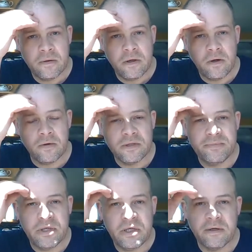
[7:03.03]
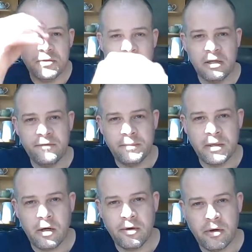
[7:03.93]
Oh, speaking of drinking from a
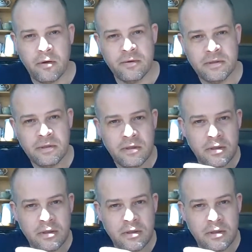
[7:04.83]
garden hose,